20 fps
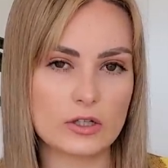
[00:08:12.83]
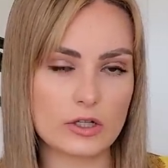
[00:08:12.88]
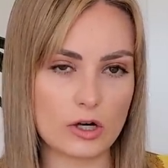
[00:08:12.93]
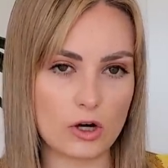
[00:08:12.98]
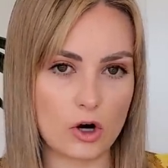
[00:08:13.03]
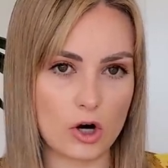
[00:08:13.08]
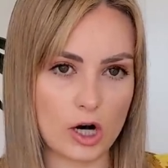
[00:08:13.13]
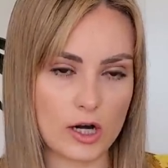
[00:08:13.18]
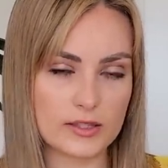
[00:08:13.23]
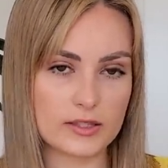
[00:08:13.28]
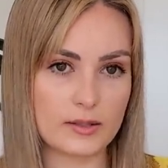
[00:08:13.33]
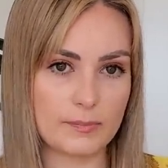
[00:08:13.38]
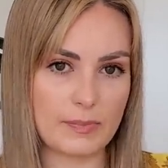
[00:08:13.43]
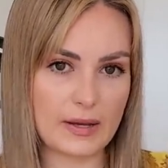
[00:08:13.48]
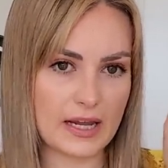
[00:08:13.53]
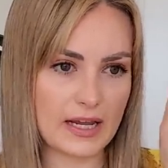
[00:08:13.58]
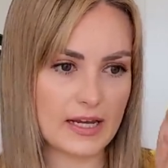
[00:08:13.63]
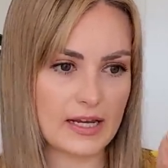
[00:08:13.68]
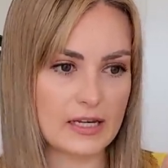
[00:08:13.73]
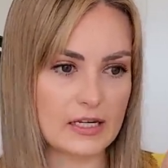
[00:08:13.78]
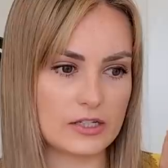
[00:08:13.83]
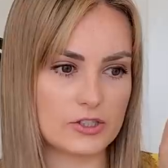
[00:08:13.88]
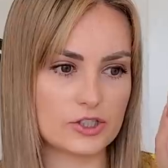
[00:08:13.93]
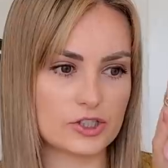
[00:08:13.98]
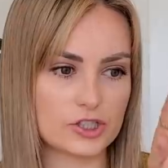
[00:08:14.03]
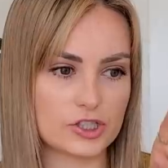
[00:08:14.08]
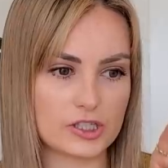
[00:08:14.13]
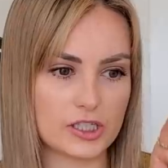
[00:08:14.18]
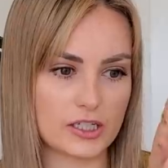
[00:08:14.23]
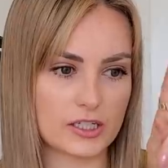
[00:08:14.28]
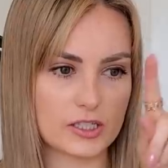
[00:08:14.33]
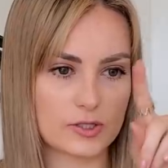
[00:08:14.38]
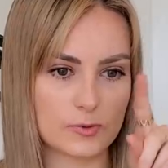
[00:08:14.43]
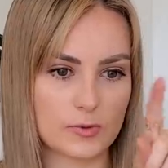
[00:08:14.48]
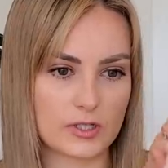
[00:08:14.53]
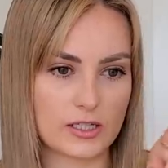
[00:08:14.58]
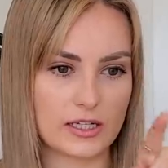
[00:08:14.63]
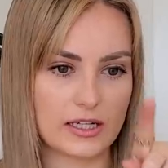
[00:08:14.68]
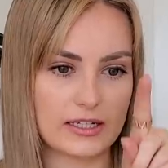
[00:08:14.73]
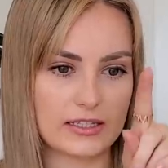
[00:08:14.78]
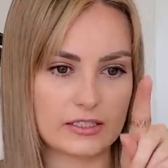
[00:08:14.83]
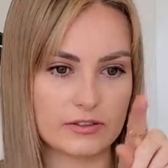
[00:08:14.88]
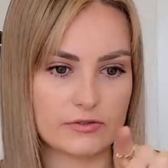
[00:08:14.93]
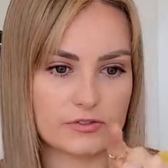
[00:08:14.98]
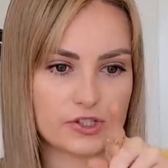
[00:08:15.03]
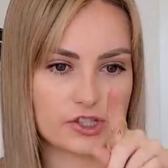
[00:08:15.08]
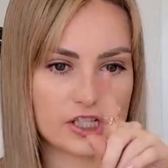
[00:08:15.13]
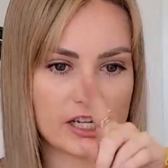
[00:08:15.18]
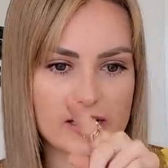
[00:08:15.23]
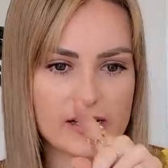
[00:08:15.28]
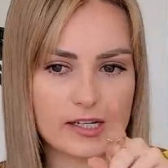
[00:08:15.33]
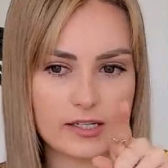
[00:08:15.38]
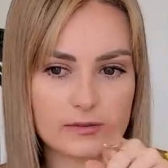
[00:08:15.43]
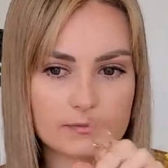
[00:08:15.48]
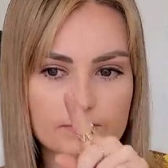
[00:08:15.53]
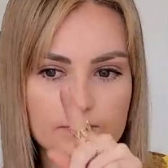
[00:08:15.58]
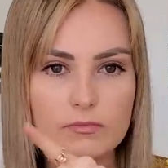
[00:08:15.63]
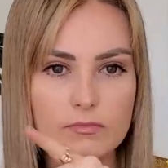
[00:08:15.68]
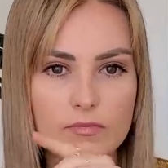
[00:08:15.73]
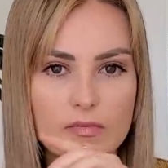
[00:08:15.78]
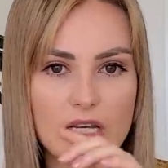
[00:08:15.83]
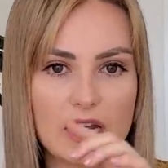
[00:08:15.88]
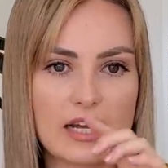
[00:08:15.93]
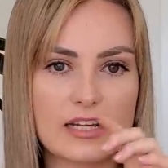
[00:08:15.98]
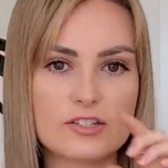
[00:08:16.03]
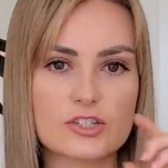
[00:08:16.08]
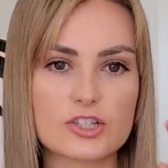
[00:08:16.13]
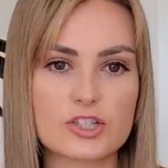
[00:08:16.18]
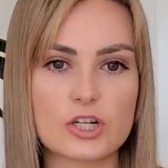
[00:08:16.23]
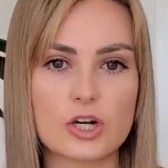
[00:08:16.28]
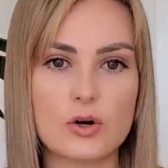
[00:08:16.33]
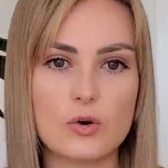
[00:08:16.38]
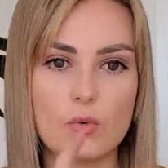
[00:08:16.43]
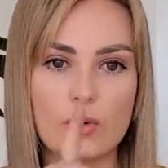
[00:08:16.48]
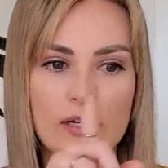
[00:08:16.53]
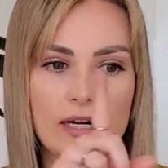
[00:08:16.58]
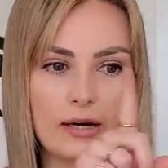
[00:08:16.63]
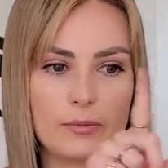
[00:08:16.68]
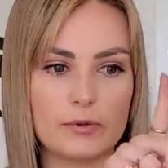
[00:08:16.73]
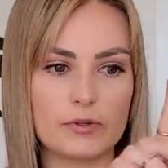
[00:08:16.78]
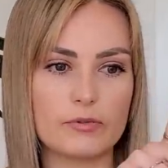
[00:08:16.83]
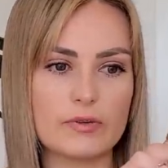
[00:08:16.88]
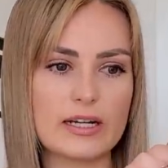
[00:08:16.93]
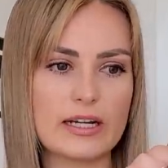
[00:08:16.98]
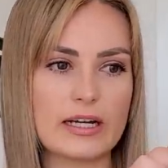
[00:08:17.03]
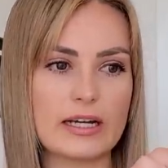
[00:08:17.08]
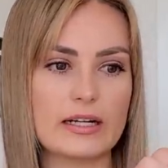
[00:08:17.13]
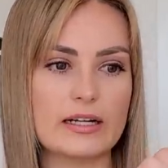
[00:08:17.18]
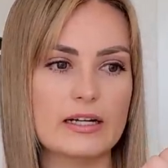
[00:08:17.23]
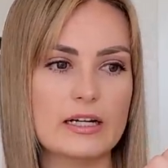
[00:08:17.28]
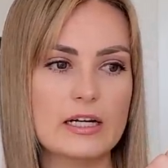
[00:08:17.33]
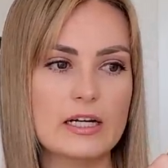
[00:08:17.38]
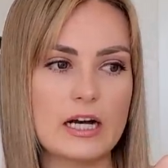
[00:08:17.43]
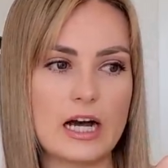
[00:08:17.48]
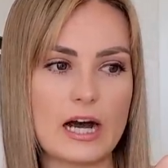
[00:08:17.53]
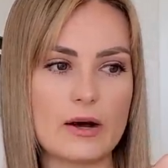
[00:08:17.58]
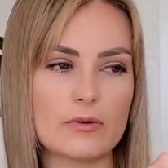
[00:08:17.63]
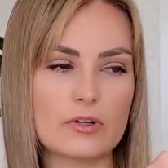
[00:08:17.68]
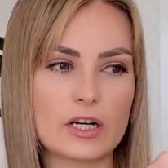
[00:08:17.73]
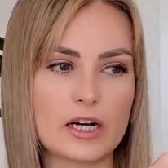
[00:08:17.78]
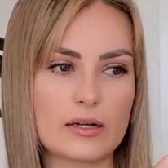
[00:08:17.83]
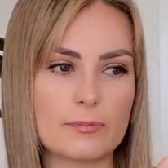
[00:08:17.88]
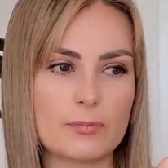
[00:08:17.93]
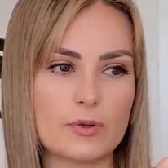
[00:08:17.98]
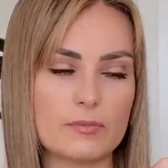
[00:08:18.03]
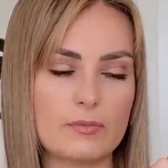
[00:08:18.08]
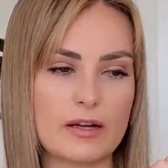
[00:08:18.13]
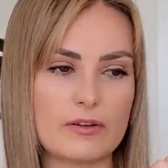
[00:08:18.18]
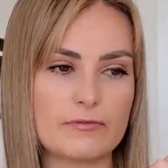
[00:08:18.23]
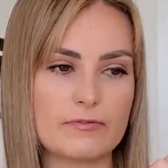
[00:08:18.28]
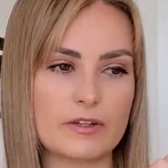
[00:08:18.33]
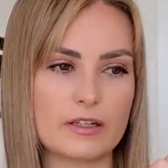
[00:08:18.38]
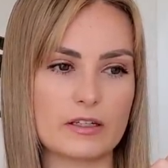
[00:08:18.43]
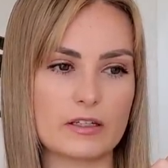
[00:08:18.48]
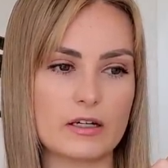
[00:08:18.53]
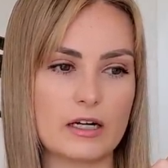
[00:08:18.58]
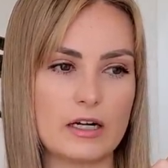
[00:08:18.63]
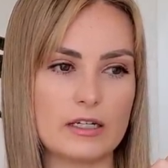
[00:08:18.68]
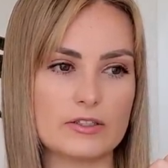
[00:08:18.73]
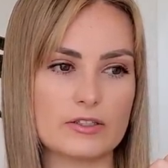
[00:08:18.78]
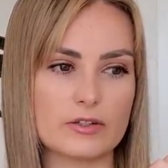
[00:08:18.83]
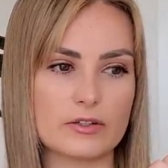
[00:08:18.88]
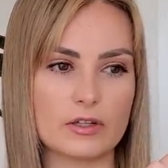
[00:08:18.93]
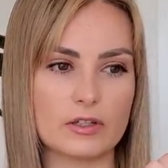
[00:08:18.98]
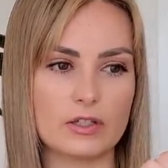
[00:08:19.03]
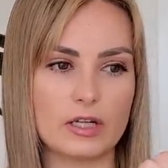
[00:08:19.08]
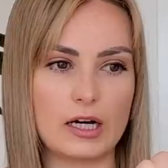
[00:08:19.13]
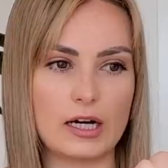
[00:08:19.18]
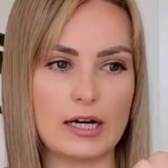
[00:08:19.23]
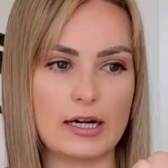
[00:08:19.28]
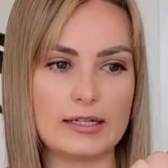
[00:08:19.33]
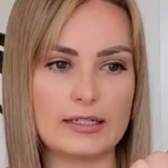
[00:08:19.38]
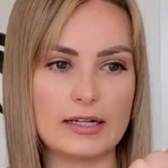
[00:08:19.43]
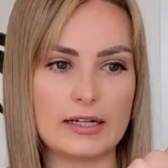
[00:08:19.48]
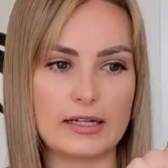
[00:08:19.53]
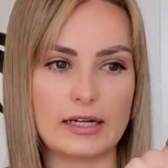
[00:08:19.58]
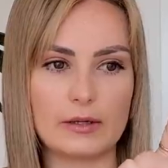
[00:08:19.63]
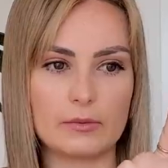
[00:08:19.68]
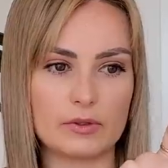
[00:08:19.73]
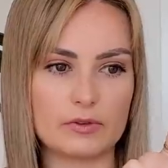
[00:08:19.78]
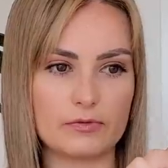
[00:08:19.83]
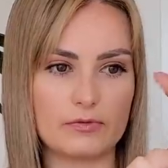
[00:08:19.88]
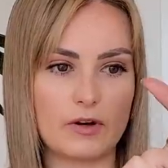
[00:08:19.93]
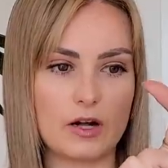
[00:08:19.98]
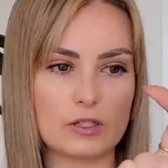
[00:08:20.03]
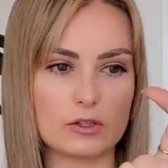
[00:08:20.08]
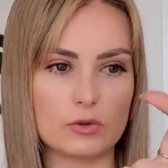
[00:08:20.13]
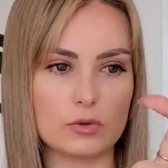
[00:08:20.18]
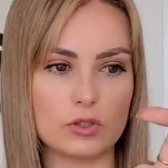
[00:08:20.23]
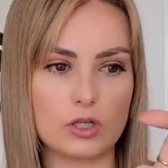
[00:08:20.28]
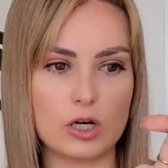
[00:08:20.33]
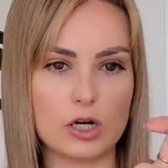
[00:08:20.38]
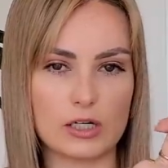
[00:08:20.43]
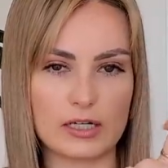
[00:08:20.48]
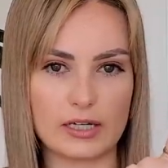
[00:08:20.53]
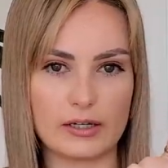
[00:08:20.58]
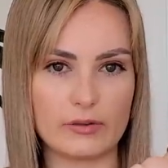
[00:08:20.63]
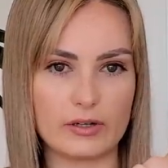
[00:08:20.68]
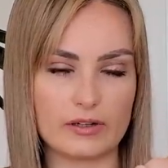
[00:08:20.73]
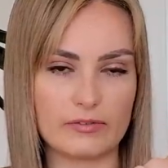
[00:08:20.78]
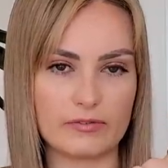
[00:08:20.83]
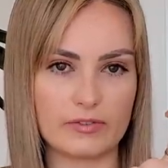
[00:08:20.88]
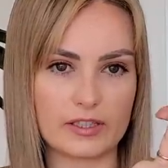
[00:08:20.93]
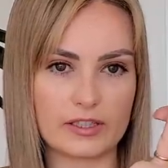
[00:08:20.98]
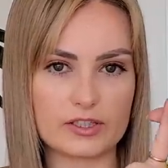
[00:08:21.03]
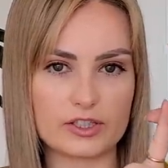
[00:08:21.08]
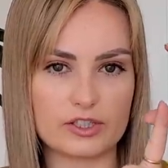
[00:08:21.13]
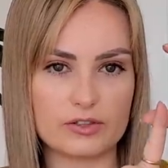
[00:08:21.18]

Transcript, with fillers: on the page, things would kind of shake. And so when I would read, I would kind of put my finger under the line and I would follow along, and I would have like a